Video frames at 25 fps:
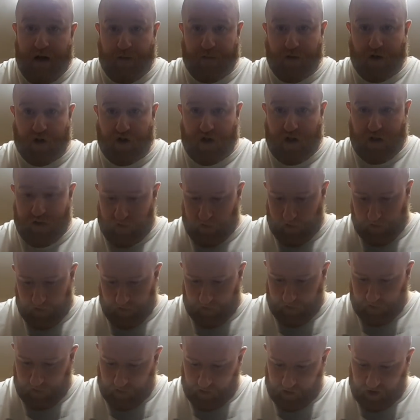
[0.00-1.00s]
I'm just
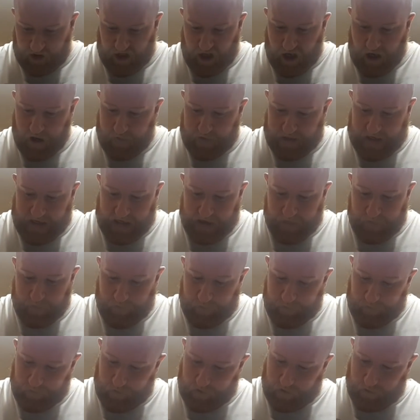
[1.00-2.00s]
stirring it,